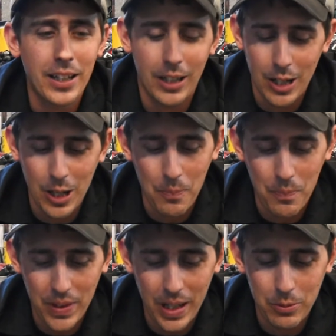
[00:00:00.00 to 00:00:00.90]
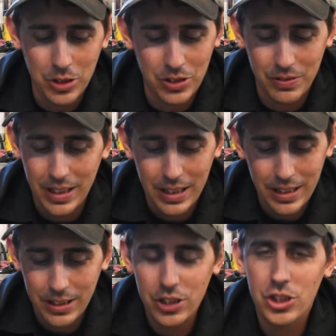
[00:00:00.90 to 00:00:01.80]
I'm just
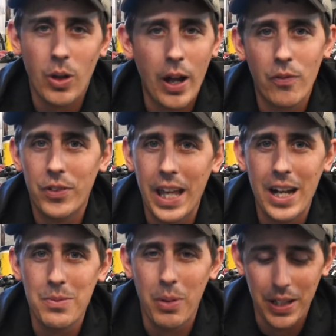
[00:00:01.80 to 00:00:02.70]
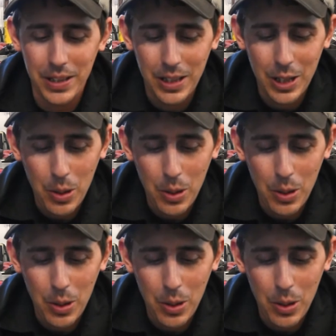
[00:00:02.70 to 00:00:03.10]
so I don't forget anybody.